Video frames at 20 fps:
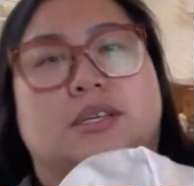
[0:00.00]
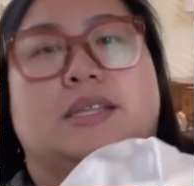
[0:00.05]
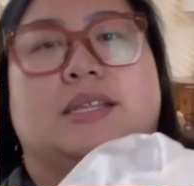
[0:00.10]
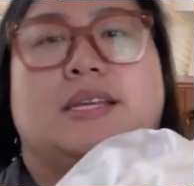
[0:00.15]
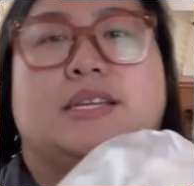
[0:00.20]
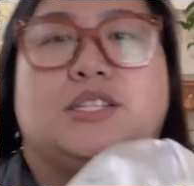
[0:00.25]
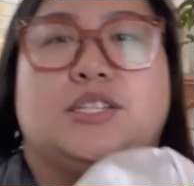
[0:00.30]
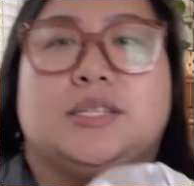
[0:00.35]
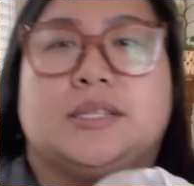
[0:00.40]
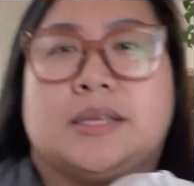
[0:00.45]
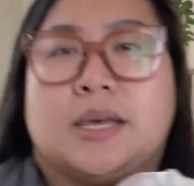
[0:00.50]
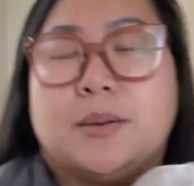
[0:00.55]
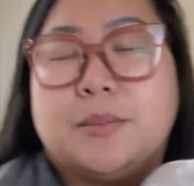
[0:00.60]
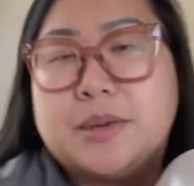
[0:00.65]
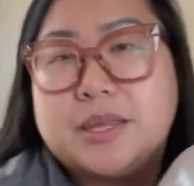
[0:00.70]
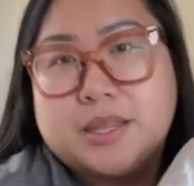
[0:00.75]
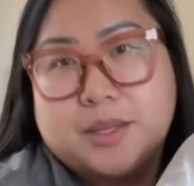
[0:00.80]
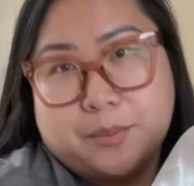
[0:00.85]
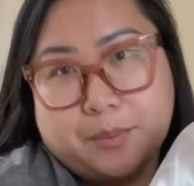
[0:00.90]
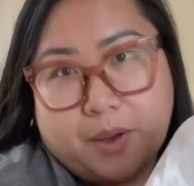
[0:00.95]
they just come
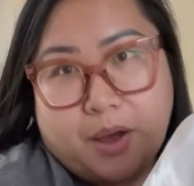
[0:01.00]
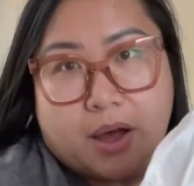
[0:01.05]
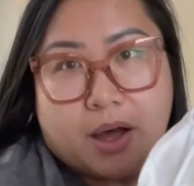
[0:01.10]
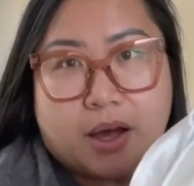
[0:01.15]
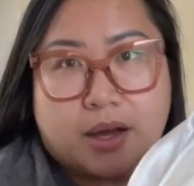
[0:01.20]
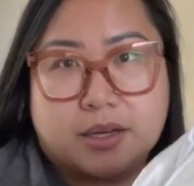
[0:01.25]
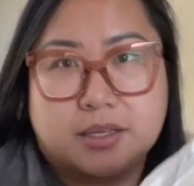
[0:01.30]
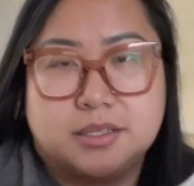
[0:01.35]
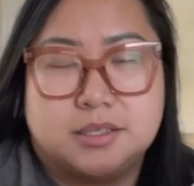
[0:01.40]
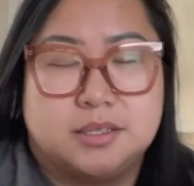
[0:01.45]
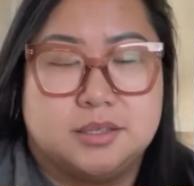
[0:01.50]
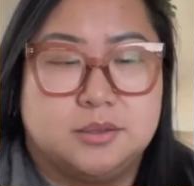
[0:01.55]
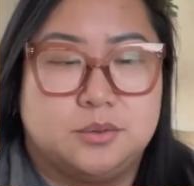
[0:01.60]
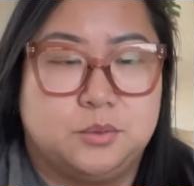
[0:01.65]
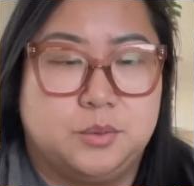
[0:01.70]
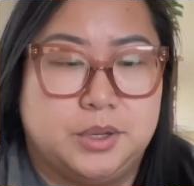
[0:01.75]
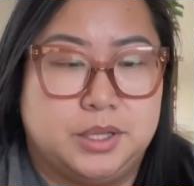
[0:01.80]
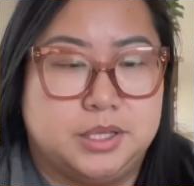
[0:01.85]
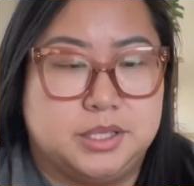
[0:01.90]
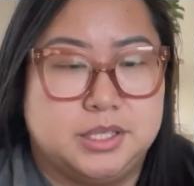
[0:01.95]
in the box with